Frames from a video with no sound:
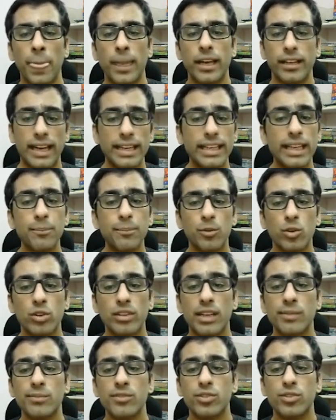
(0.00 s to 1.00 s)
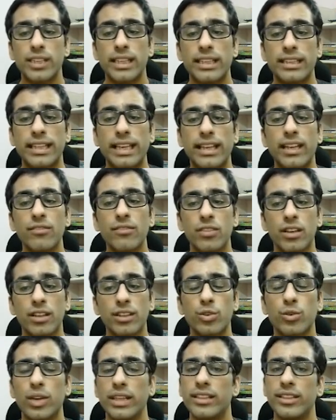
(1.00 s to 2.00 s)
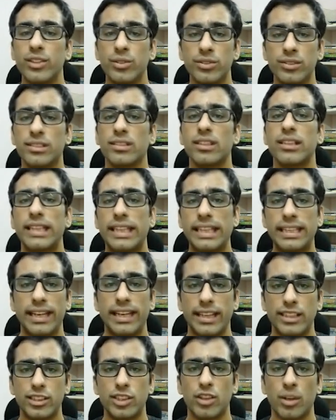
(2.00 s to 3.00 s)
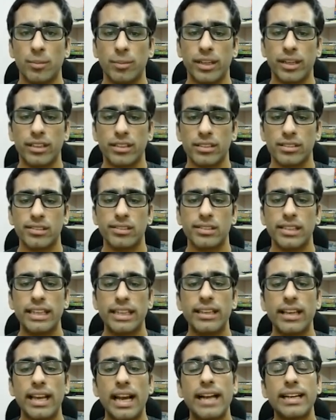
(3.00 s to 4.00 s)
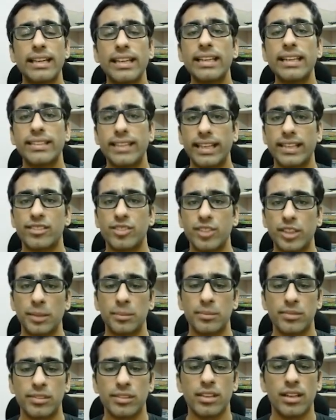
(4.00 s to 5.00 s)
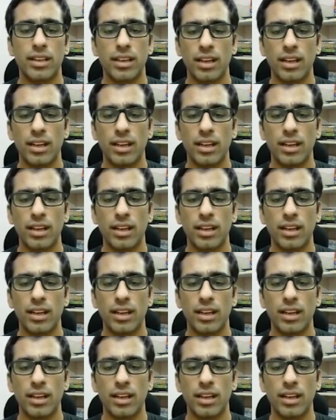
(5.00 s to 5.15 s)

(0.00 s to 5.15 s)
Writing programs so that they can work together using the redirection operators and handling text streams.